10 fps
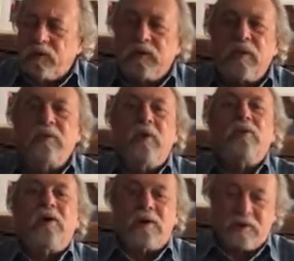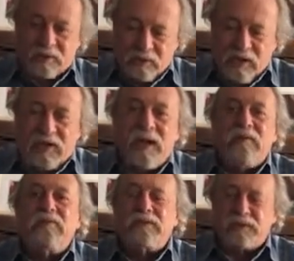But no longer. I
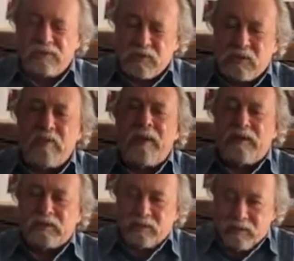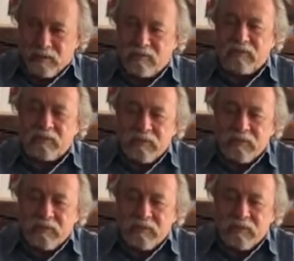have issues with the management at the floor.